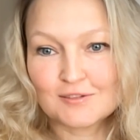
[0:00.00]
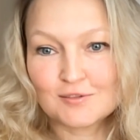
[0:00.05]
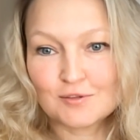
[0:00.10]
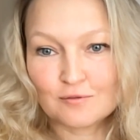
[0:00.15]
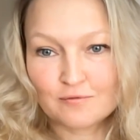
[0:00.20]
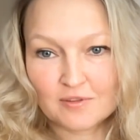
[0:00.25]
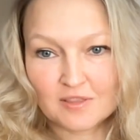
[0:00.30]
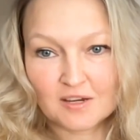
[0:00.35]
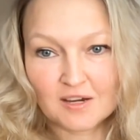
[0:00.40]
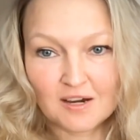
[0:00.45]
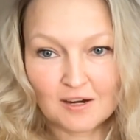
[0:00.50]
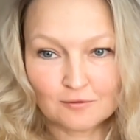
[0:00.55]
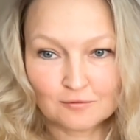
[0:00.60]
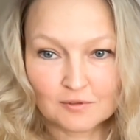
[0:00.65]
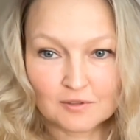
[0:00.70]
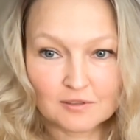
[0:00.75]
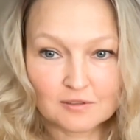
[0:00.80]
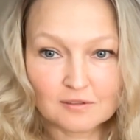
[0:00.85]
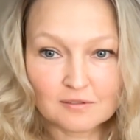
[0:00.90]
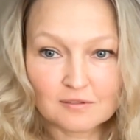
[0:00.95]
over the
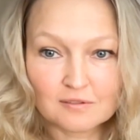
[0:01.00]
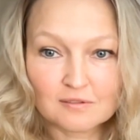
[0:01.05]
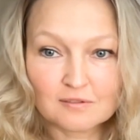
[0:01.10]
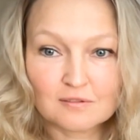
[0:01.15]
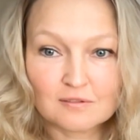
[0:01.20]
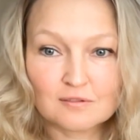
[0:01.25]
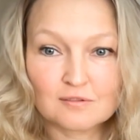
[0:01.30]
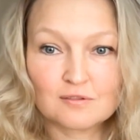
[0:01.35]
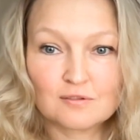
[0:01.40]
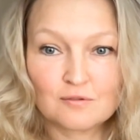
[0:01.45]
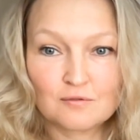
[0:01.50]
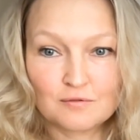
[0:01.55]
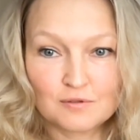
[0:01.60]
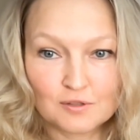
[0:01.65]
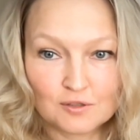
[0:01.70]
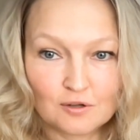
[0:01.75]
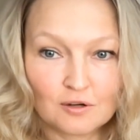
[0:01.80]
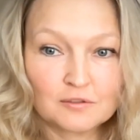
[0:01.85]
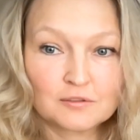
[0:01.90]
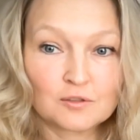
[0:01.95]
counter, so the
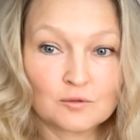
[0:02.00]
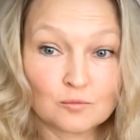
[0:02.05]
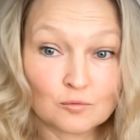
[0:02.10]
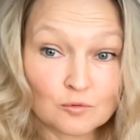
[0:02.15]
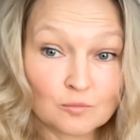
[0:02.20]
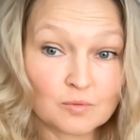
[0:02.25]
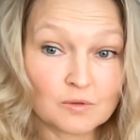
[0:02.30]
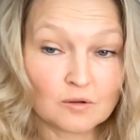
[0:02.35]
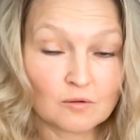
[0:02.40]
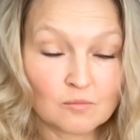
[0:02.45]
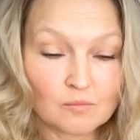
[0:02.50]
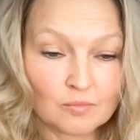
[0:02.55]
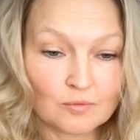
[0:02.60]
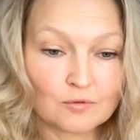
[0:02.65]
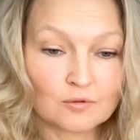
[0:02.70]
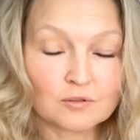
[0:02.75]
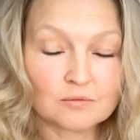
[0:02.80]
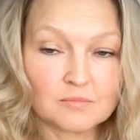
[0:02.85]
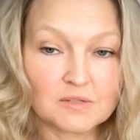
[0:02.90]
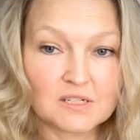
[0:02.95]
doctor would be on
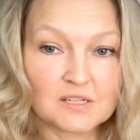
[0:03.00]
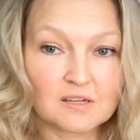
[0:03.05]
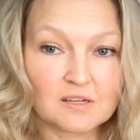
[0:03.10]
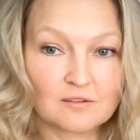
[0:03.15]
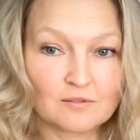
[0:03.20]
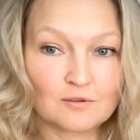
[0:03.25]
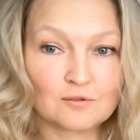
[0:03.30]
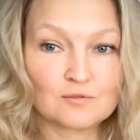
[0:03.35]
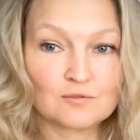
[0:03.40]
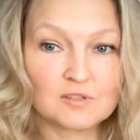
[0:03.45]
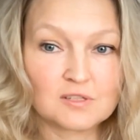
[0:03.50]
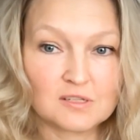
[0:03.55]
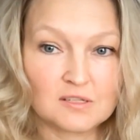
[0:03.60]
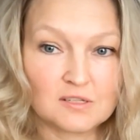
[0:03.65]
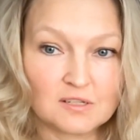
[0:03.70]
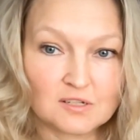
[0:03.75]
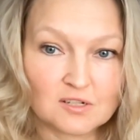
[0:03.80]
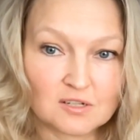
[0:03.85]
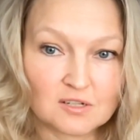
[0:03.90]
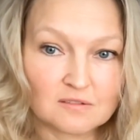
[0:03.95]
board making those
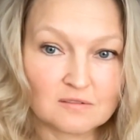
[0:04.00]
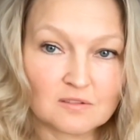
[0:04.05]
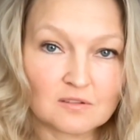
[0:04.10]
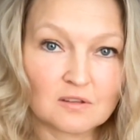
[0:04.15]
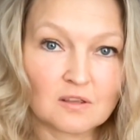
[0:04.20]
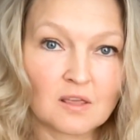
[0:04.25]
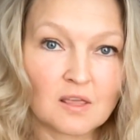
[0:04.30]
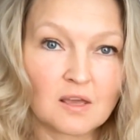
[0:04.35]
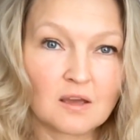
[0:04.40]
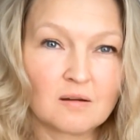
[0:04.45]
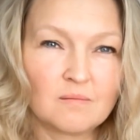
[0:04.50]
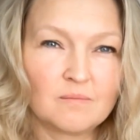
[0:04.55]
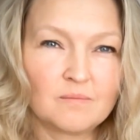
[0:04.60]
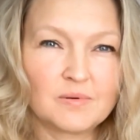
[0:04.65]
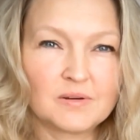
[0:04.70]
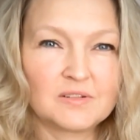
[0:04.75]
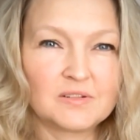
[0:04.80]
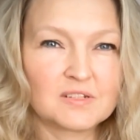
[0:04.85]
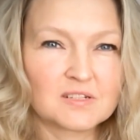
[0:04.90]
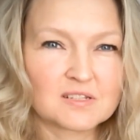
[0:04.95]
decisions.
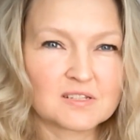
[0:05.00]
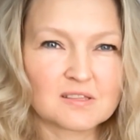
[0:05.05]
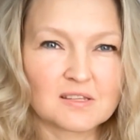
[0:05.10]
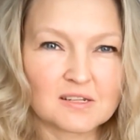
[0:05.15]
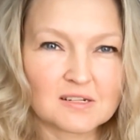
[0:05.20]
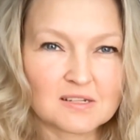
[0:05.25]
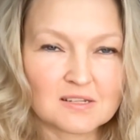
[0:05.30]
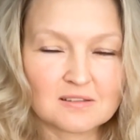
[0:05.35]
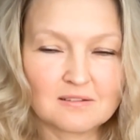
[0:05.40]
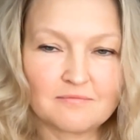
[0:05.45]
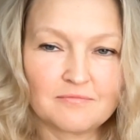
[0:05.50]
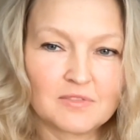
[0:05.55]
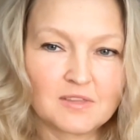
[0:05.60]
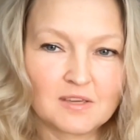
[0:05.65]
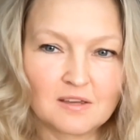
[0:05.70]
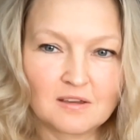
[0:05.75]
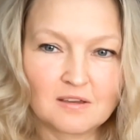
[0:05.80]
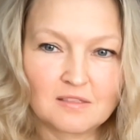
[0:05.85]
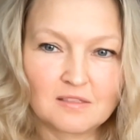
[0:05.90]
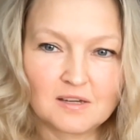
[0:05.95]
But is there
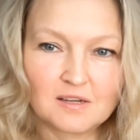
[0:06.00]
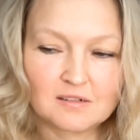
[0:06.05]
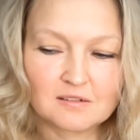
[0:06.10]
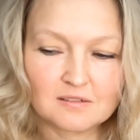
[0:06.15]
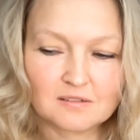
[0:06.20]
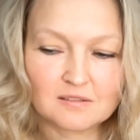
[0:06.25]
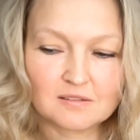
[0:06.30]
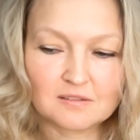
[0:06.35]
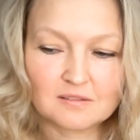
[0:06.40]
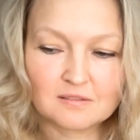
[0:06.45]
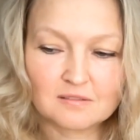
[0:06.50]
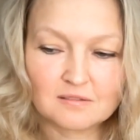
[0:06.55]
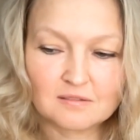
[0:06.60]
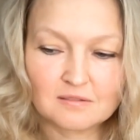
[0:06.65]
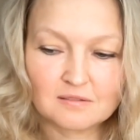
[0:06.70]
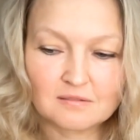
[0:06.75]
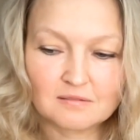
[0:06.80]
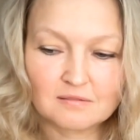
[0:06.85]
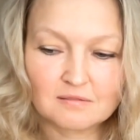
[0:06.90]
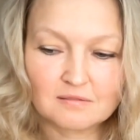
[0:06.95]
something that is
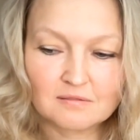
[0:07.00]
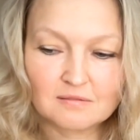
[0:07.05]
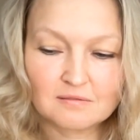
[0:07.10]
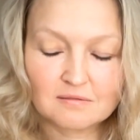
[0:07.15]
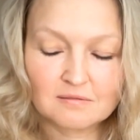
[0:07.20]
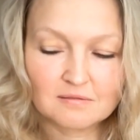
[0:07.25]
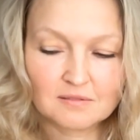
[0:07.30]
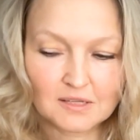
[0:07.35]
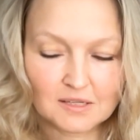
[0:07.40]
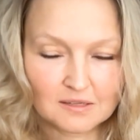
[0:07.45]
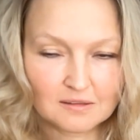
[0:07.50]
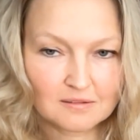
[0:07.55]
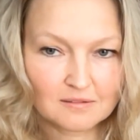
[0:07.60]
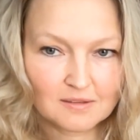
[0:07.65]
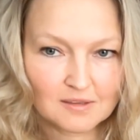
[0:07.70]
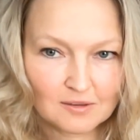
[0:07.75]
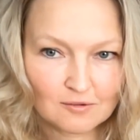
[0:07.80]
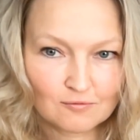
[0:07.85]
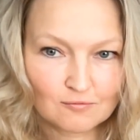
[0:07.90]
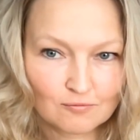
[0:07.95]
like
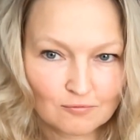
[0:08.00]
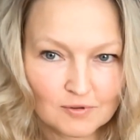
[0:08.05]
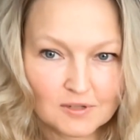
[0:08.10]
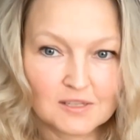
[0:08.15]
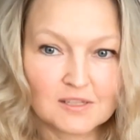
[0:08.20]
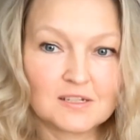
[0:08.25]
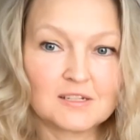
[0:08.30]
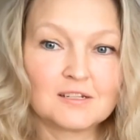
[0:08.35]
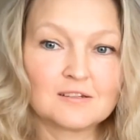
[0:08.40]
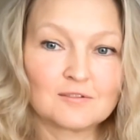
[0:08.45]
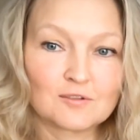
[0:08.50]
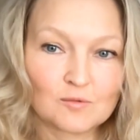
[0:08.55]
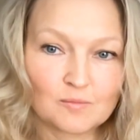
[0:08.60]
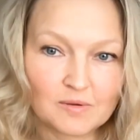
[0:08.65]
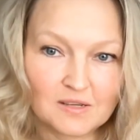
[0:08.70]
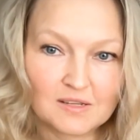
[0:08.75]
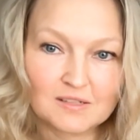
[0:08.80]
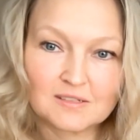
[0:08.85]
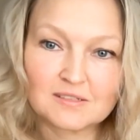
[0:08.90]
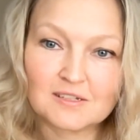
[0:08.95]
you really need to
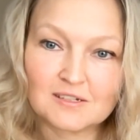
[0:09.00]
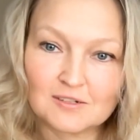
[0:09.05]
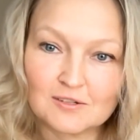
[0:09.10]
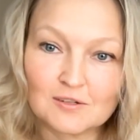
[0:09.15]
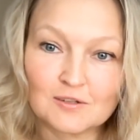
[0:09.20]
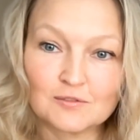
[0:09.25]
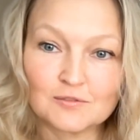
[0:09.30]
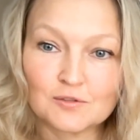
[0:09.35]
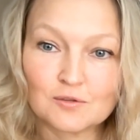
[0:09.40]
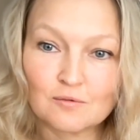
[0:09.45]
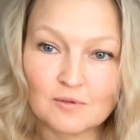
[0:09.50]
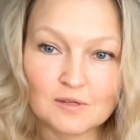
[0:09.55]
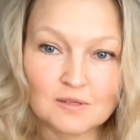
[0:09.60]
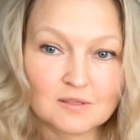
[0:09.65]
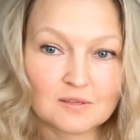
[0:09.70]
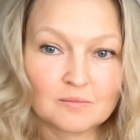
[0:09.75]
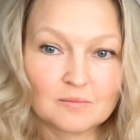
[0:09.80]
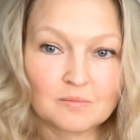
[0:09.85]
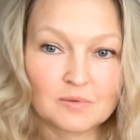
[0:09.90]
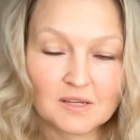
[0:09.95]
pay attention to this
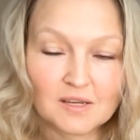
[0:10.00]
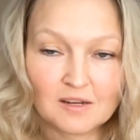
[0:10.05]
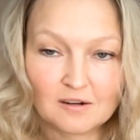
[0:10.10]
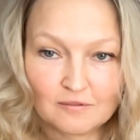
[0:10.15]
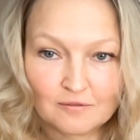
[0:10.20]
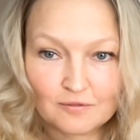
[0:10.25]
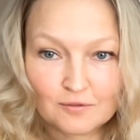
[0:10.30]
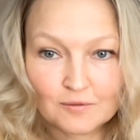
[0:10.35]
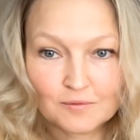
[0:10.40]
and be careful?